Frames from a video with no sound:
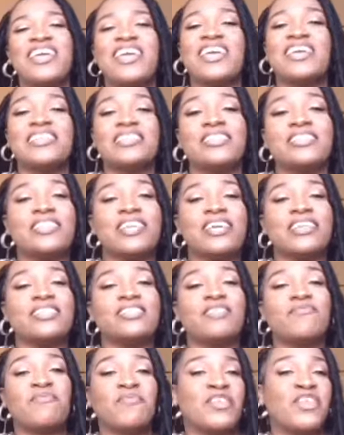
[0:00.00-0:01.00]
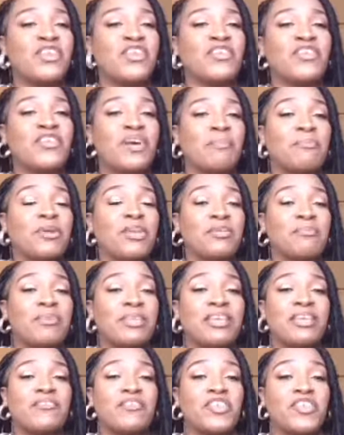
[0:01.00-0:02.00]
In today's video I'm going to be
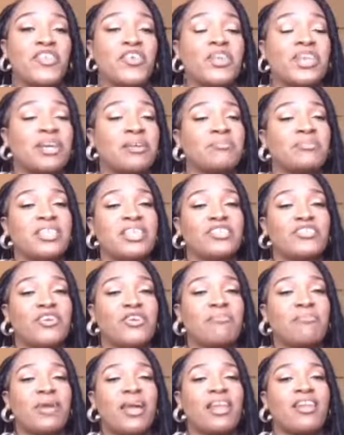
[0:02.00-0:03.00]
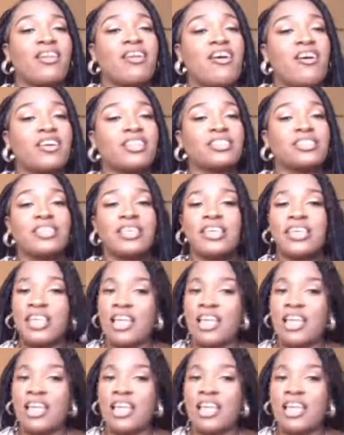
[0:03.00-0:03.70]
giving you an update on my locks.